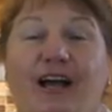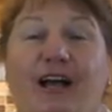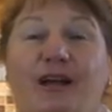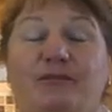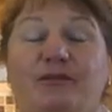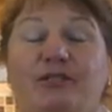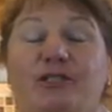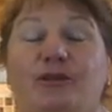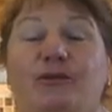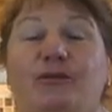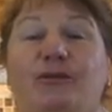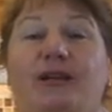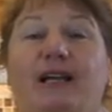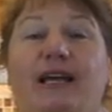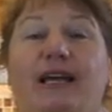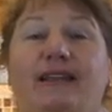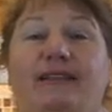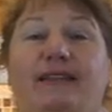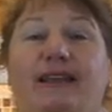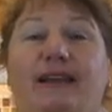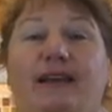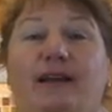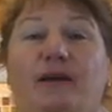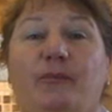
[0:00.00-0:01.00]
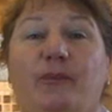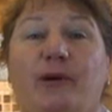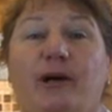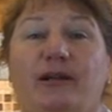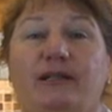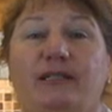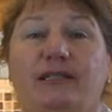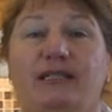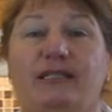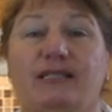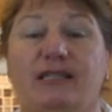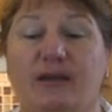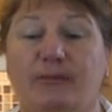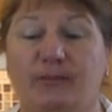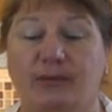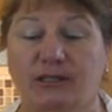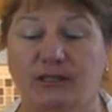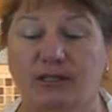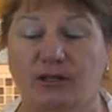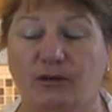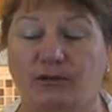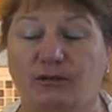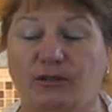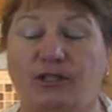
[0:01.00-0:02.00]
I'm so glad that I brought this
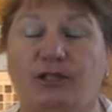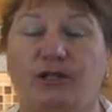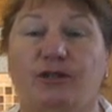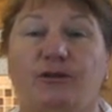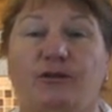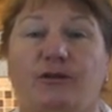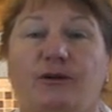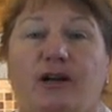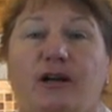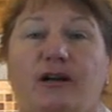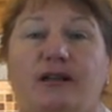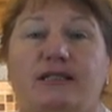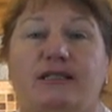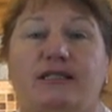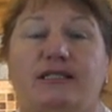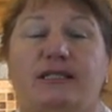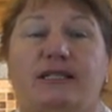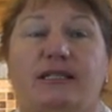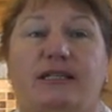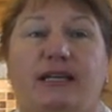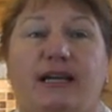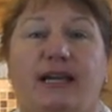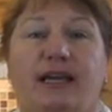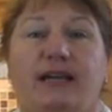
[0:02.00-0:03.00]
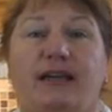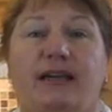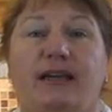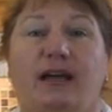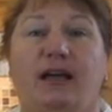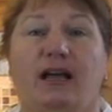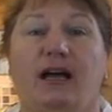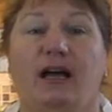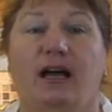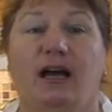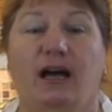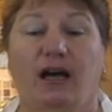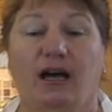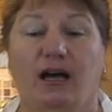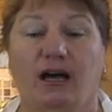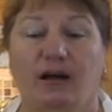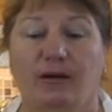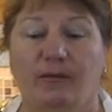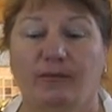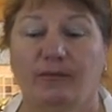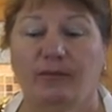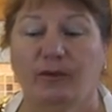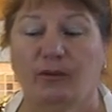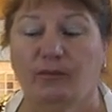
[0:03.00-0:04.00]
episode to you guys today.
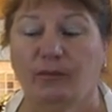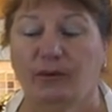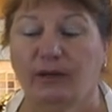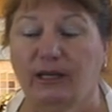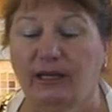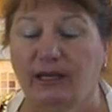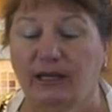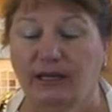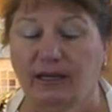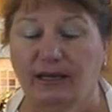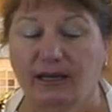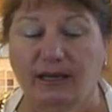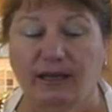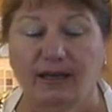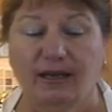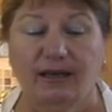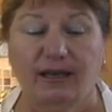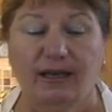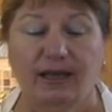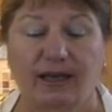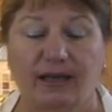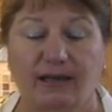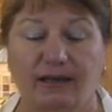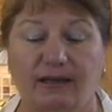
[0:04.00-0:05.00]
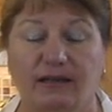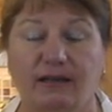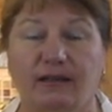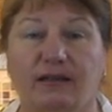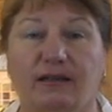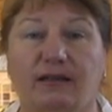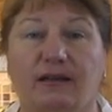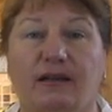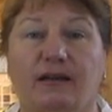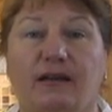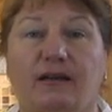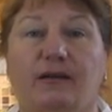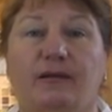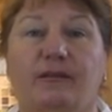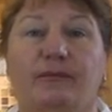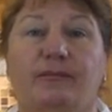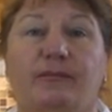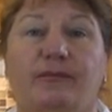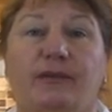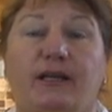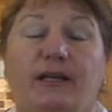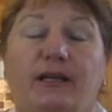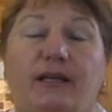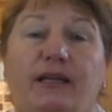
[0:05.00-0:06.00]
Um, we uh, had a,
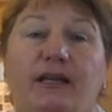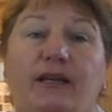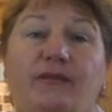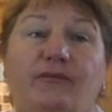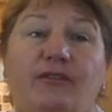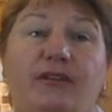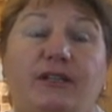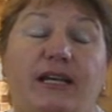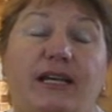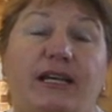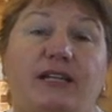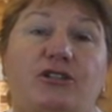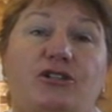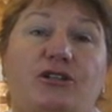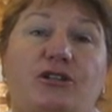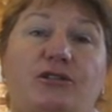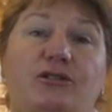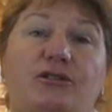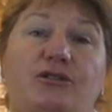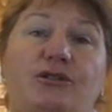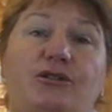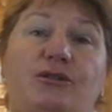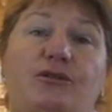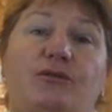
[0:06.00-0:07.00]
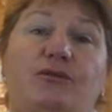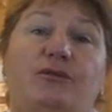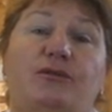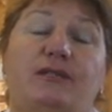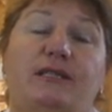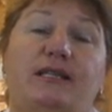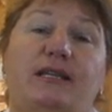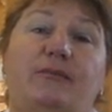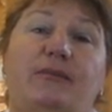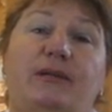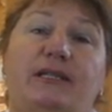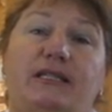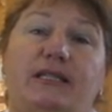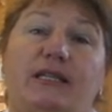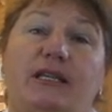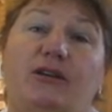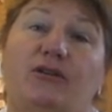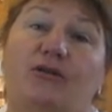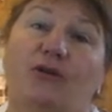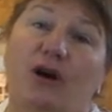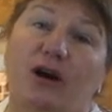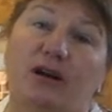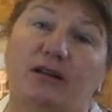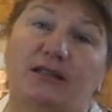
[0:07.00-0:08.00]
um, an invitation to C B
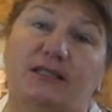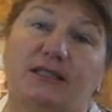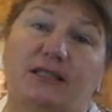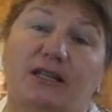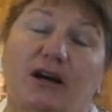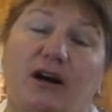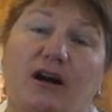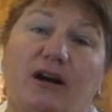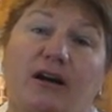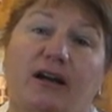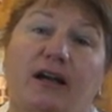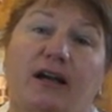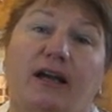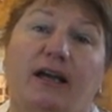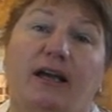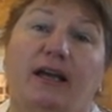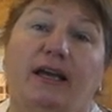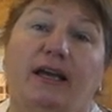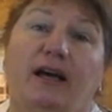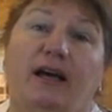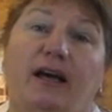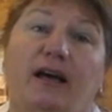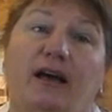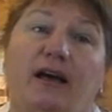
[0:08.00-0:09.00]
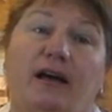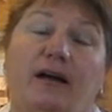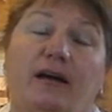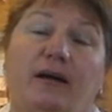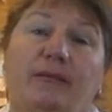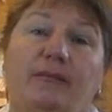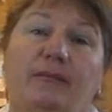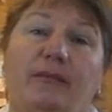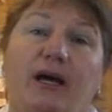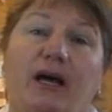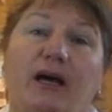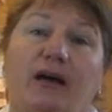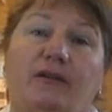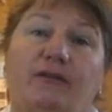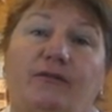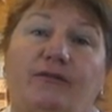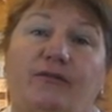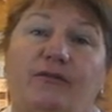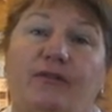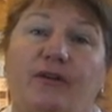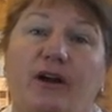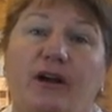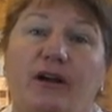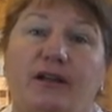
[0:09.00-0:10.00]
C Crosstalk um, on
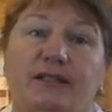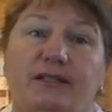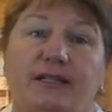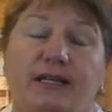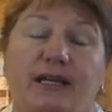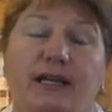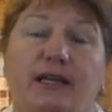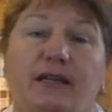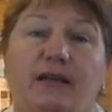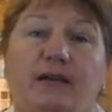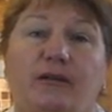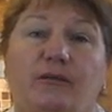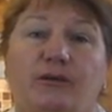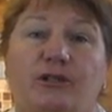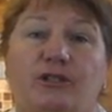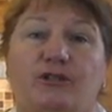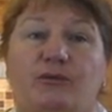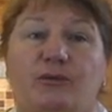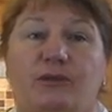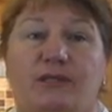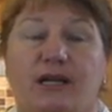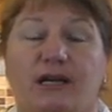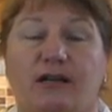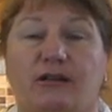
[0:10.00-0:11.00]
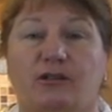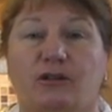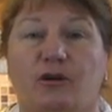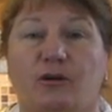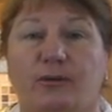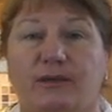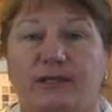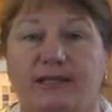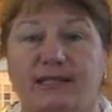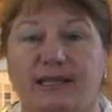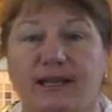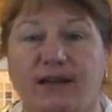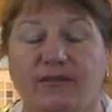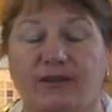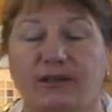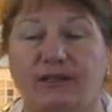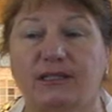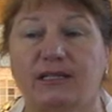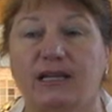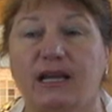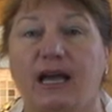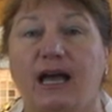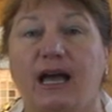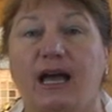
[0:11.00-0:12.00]
Friday, which was October
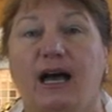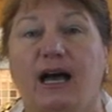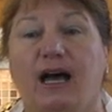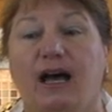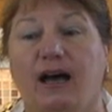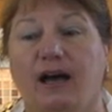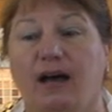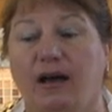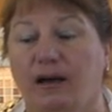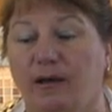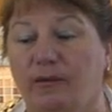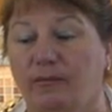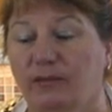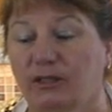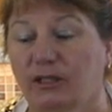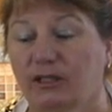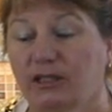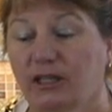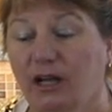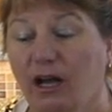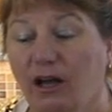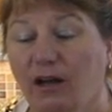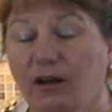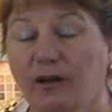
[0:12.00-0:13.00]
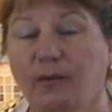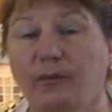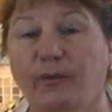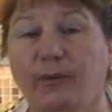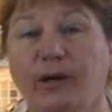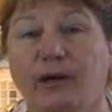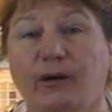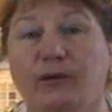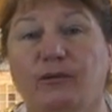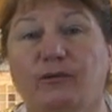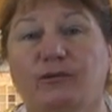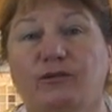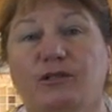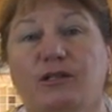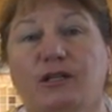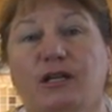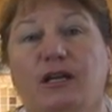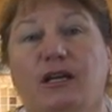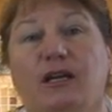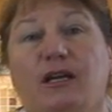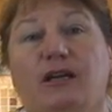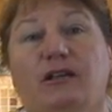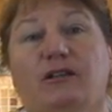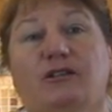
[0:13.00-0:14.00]
seventh, um, to talk about
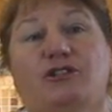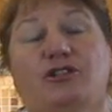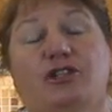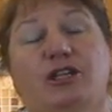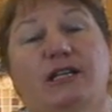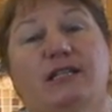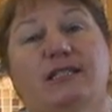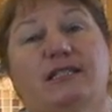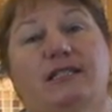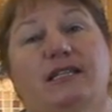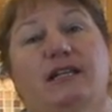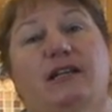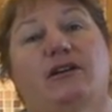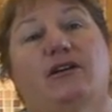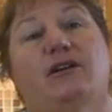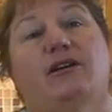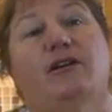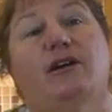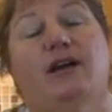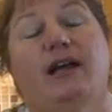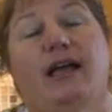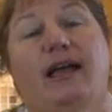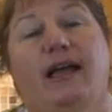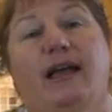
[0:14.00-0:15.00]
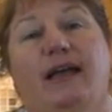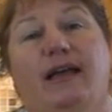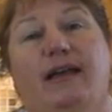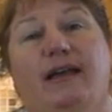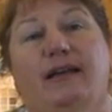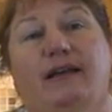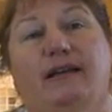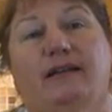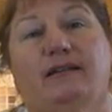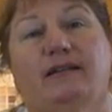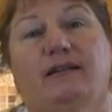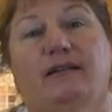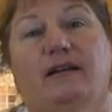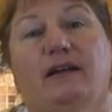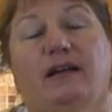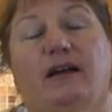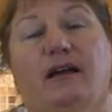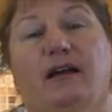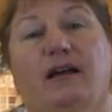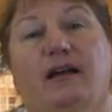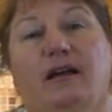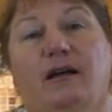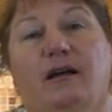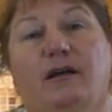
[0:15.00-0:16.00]
Jigg's Dinner and
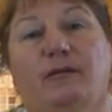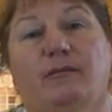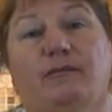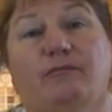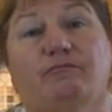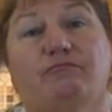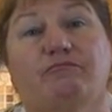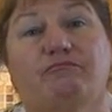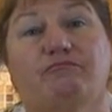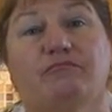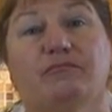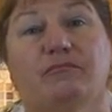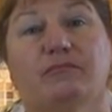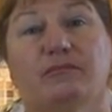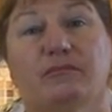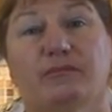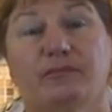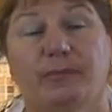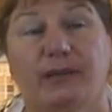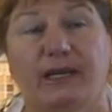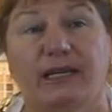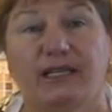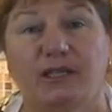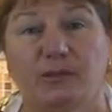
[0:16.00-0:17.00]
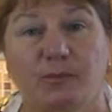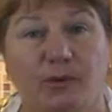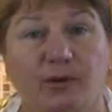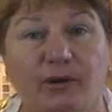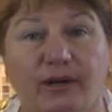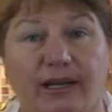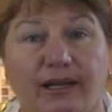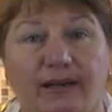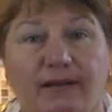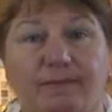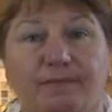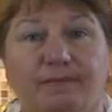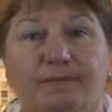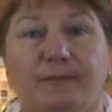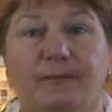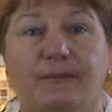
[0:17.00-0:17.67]
um, Peas Pudding.